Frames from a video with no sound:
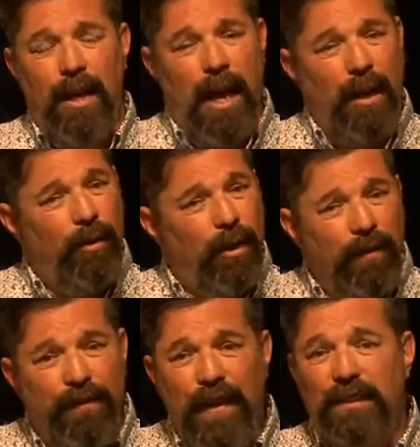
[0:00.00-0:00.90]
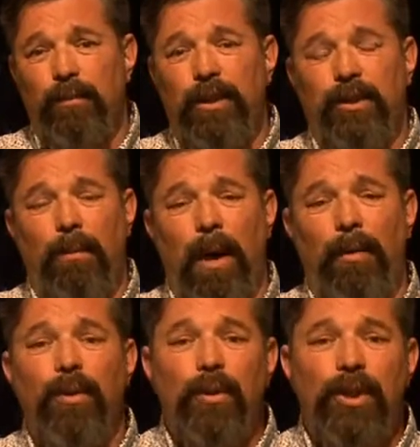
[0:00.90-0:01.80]
and you confess him with your
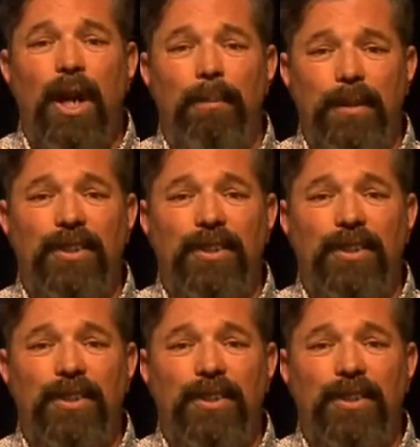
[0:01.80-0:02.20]
mouth, you shall be